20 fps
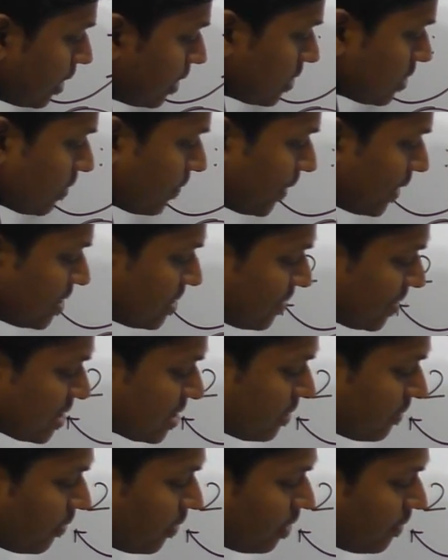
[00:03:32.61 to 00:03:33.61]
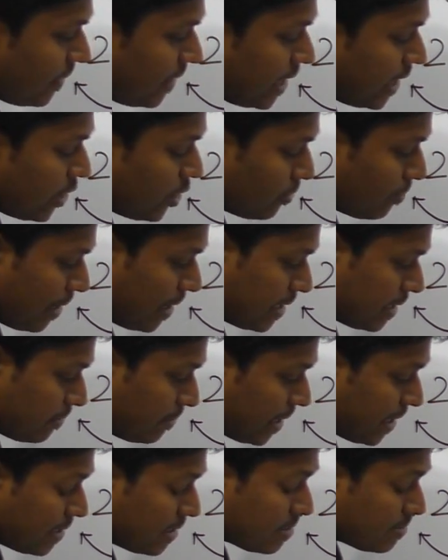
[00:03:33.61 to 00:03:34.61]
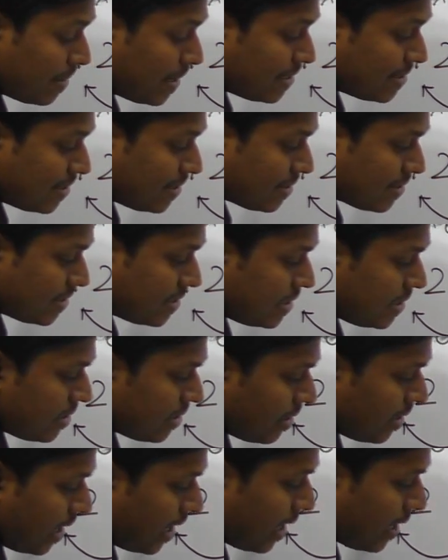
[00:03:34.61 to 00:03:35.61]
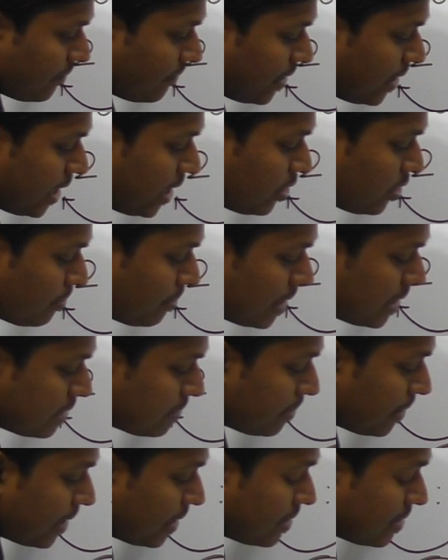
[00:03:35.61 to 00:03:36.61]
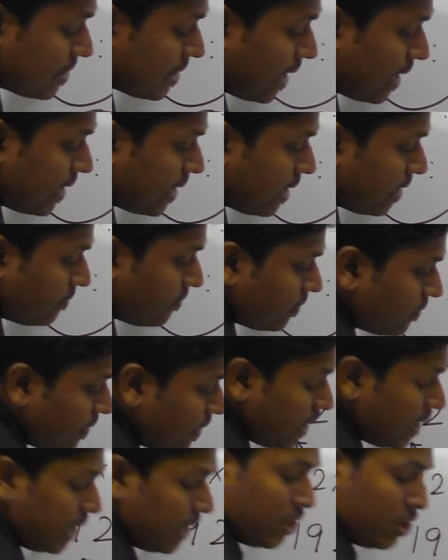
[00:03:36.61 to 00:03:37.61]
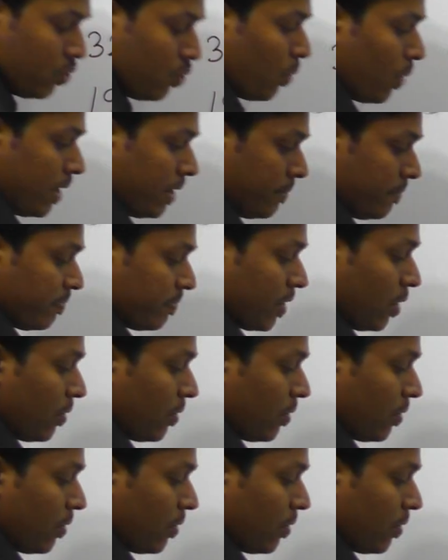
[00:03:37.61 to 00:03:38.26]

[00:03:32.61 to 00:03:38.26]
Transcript: So friends, first of all, we need to multiply this by 60 and we need to multiply this 115 into 1.